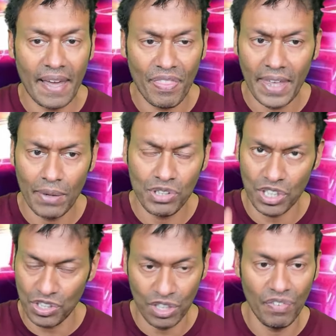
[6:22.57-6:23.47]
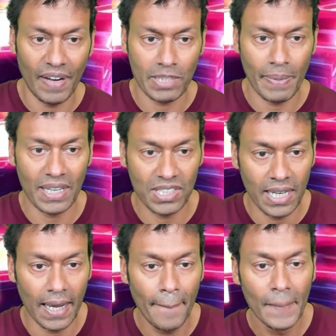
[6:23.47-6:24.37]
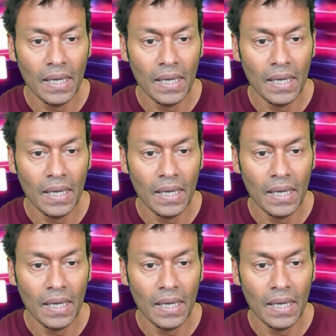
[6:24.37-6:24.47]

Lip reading: I think it was just two flashbacks, yeah.